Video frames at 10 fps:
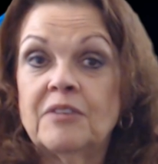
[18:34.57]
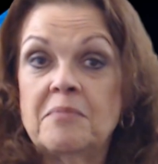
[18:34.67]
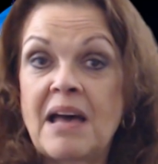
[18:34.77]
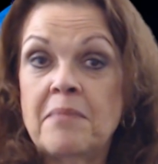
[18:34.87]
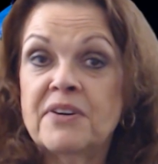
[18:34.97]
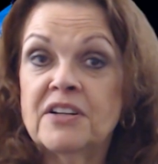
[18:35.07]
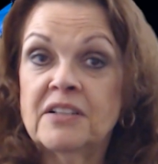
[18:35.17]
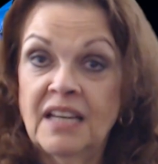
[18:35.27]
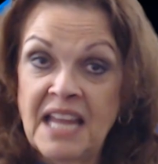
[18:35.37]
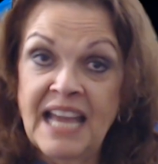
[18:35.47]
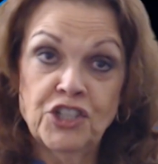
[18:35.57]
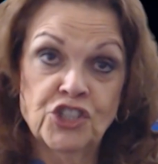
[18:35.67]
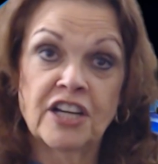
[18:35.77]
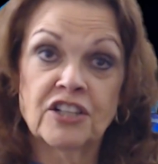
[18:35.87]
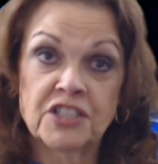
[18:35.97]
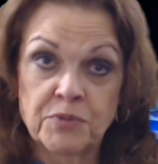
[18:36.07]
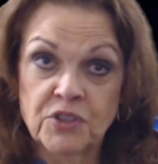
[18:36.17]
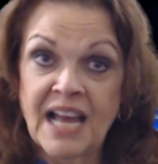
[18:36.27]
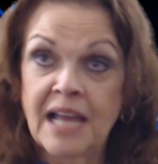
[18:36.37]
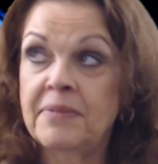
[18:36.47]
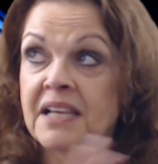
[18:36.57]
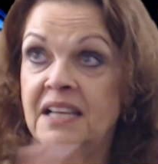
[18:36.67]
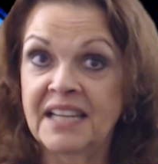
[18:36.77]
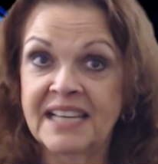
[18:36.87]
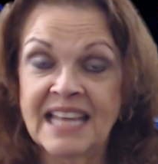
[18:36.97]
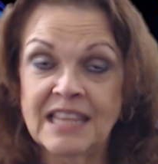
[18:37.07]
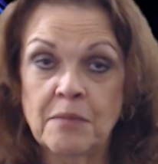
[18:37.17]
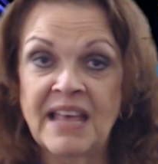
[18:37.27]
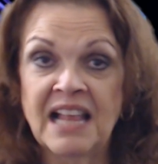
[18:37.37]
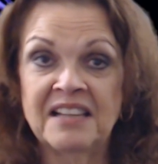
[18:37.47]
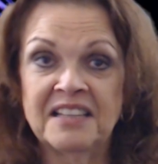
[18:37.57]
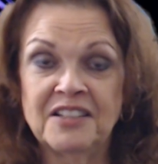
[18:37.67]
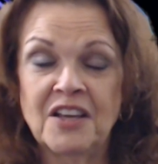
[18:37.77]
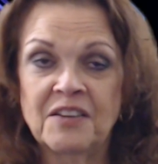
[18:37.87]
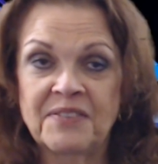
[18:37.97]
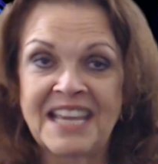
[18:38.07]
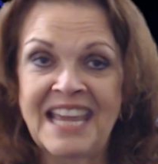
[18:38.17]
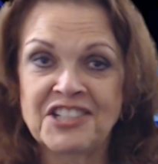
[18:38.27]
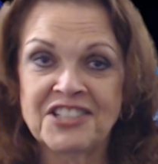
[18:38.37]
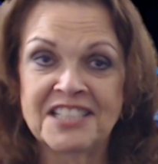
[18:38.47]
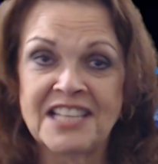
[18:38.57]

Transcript: Remember, like, share, subscribe, click on the bell, notifications.